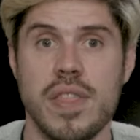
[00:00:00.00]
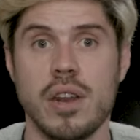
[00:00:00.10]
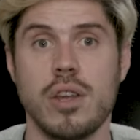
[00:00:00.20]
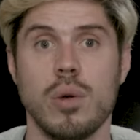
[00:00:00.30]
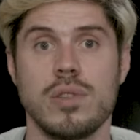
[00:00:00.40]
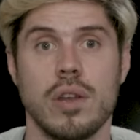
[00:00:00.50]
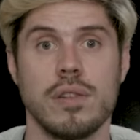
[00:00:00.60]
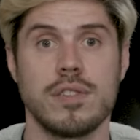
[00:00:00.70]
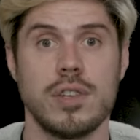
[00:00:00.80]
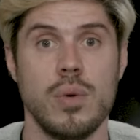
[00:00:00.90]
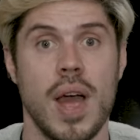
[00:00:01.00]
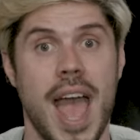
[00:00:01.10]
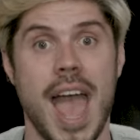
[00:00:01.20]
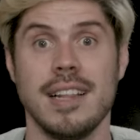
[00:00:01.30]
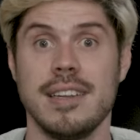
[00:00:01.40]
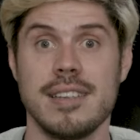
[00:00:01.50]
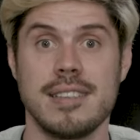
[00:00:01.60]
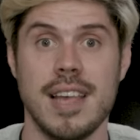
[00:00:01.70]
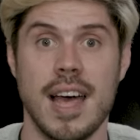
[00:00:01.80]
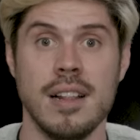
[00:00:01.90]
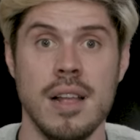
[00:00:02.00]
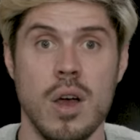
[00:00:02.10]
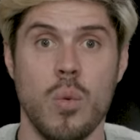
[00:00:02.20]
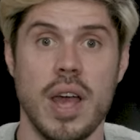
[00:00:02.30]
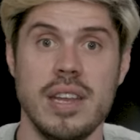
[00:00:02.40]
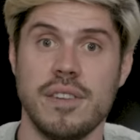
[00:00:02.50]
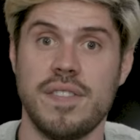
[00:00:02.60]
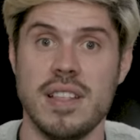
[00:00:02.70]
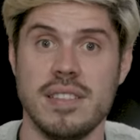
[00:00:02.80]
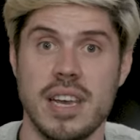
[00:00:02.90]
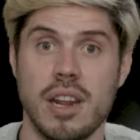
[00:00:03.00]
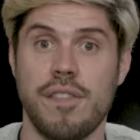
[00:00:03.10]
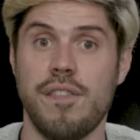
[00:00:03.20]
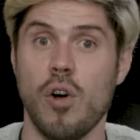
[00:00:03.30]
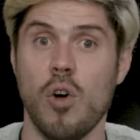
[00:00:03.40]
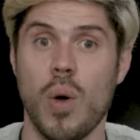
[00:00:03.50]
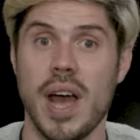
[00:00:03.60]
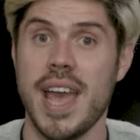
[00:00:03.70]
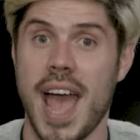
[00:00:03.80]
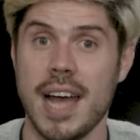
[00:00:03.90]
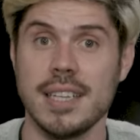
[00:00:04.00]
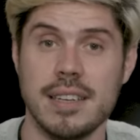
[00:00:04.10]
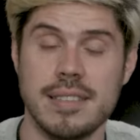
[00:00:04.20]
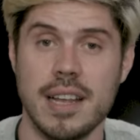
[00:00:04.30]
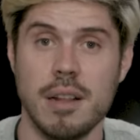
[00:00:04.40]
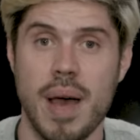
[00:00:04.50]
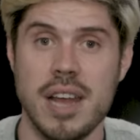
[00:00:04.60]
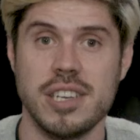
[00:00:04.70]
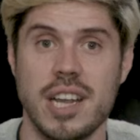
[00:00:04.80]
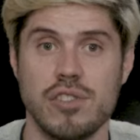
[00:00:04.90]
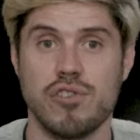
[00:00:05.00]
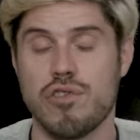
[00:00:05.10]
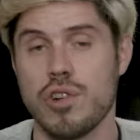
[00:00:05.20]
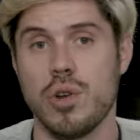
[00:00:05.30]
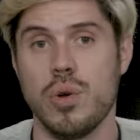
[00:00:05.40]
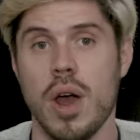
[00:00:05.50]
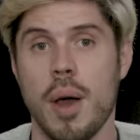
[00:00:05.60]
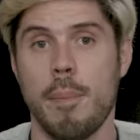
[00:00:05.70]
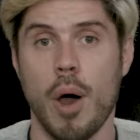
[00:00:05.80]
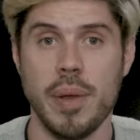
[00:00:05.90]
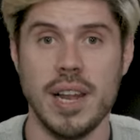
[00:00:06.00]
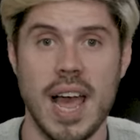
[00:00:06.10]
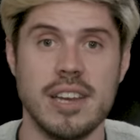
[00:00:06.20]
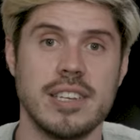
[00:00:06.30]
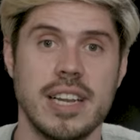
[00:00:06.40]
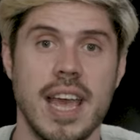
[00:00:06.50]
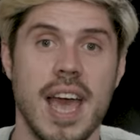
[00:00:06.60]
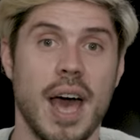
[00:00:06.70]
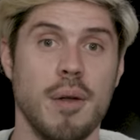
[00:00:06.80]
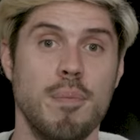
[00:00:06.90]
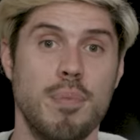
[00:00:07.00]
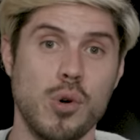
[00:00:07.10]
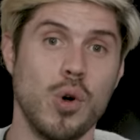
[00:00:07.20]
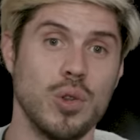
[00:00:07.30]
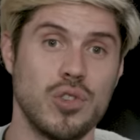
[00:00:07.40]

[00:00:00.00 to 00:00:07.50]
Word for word: then goes on to Hell in a Cell, where he defends it in a four-way Hell in a Cell match against Drew, Bobby Lashley, and Braun